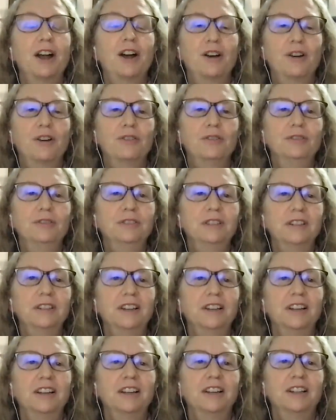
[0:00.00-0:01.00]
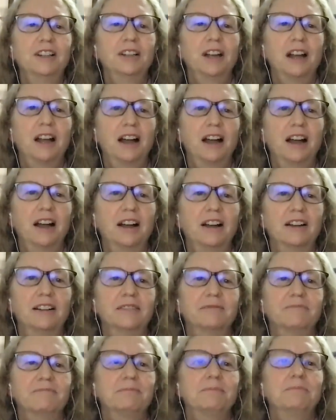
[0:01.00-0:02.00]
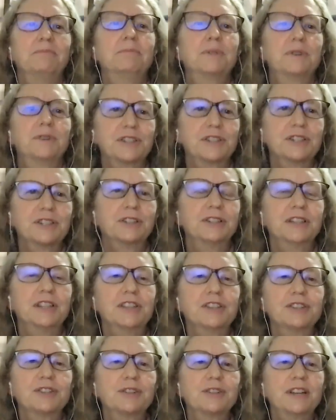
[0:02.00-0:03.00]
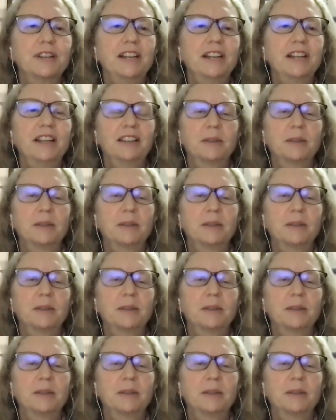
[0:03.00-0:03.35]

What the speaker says: own personal history.